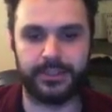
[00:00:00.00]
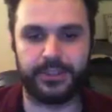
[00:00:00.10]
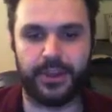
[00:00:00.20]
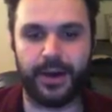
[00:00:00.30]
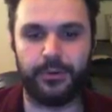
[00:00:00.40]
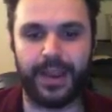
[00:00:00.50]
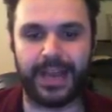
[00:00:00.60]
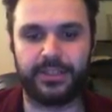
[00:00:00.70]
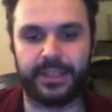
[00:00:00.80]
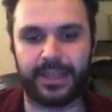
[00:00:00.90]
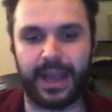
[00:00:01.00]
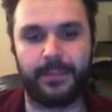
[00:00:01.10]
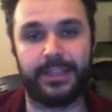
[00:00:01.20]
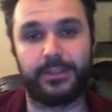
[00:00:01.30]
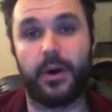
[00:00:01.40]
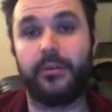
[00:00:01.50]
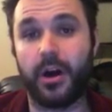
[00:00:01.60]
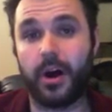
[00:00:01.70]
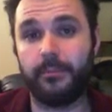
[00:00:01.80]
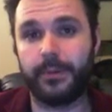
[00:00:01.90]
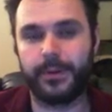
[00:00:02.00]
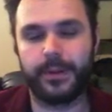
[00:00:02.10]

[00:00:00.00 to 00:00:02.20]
So that would actually come in at 12 comp.